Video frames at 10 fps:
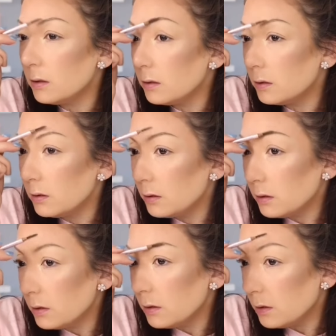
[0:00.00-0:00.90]

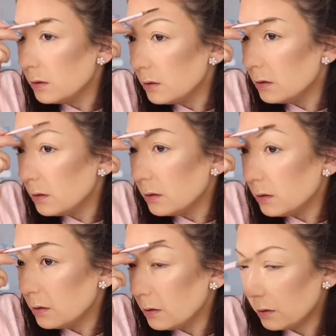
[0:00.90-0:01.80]

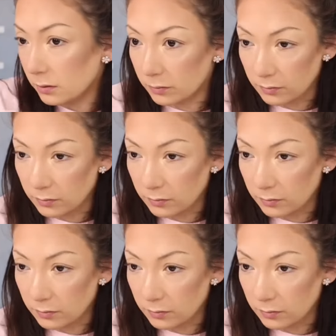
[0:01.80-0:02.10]
(silence)